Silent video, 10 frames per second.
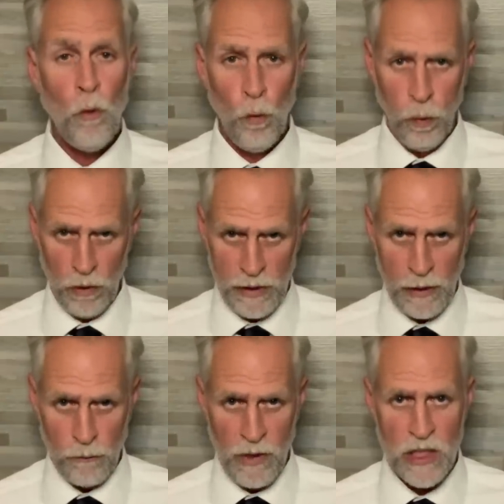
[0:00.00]
will get
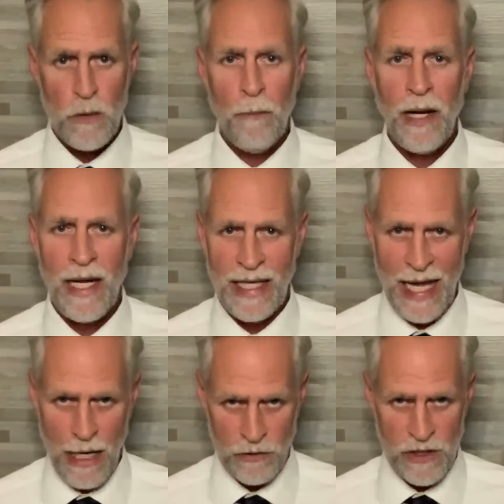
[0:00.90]
rich buying
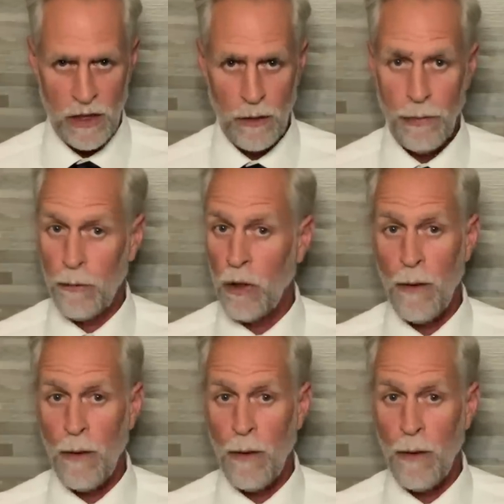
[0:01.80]
outside the bubble.